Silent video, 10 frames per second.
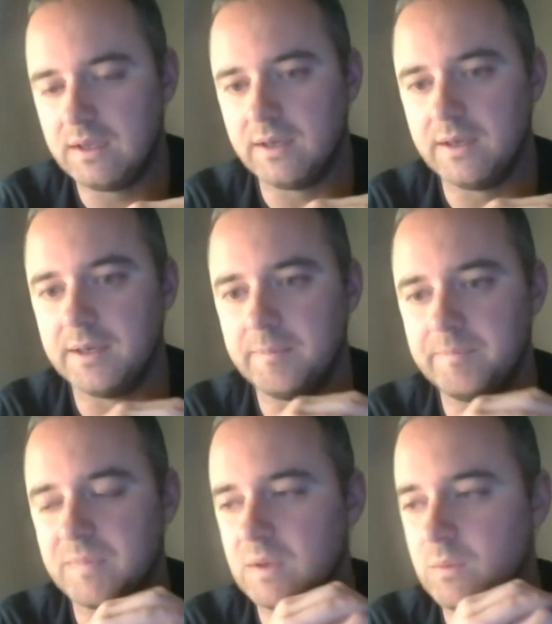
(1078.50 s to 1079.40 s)

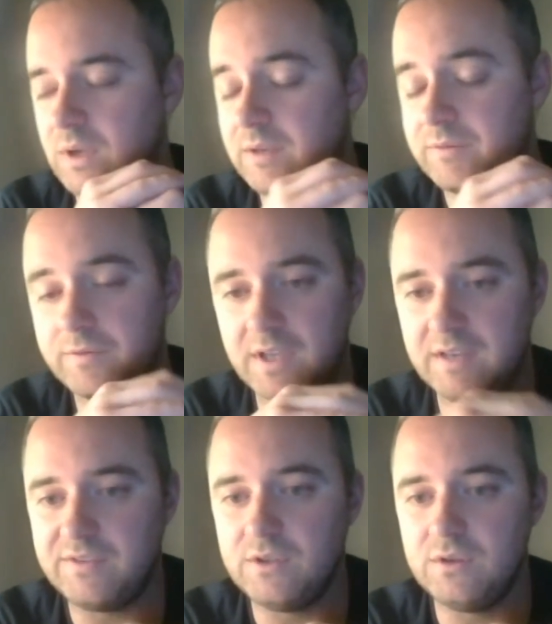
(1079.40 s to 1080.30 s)
um, if
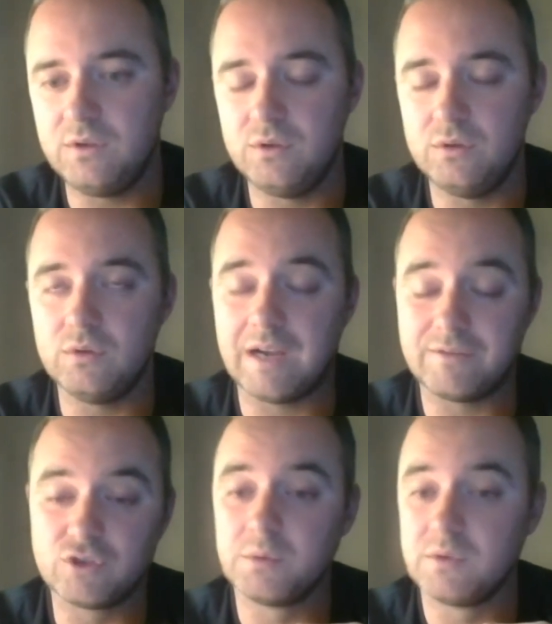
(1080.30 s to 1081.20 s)
if you
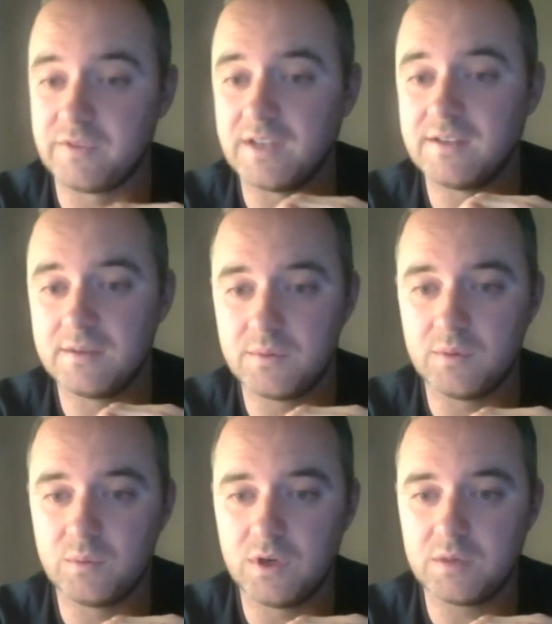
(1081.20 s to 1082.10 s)
have trouble finding a,
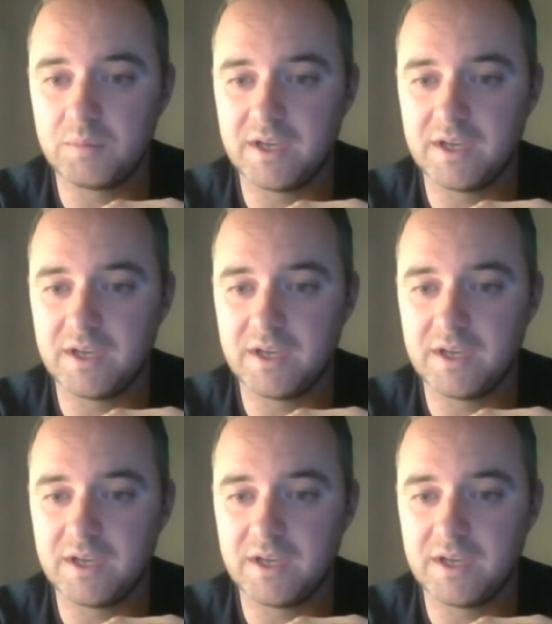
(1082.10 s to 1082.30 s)
a, work